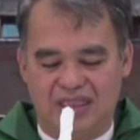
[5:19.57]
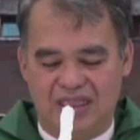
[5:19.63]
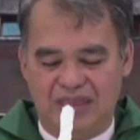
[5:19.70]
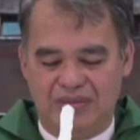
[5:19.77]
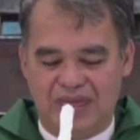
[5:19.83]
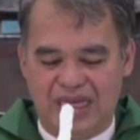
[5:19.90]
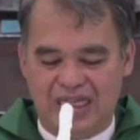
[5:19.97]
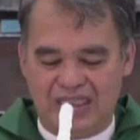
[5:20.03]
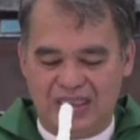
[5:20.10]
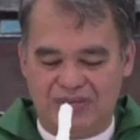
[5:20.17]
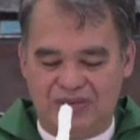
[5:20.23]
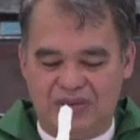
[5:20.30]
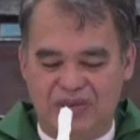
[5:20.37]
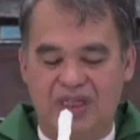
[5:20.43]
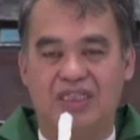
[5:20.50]
The Mass,
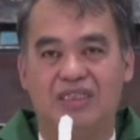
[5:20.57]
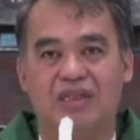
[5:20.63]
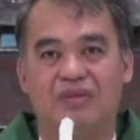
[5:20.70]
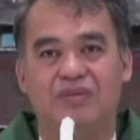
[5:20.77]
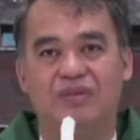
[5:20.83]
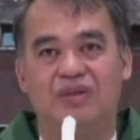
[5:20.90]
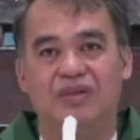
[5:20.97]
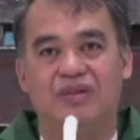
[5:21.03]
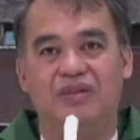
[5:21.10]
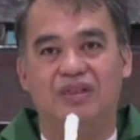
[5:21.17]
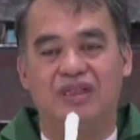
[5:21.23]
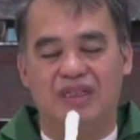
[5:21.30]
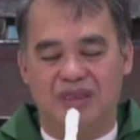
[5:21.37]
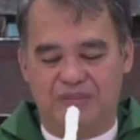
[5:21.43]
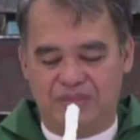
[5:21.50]
for example,
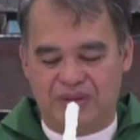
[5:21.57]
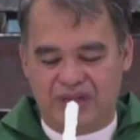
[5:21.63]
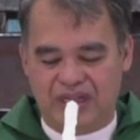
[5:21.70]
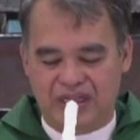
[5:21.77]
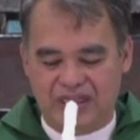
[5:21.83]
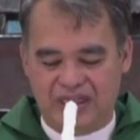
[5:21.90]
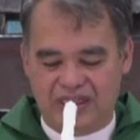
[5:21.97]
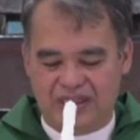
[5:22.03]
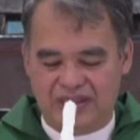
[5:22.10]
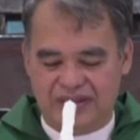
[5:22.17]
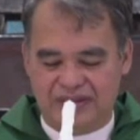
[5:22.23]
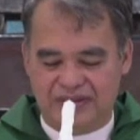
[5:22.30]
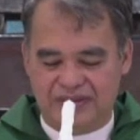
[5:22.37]
the prayer,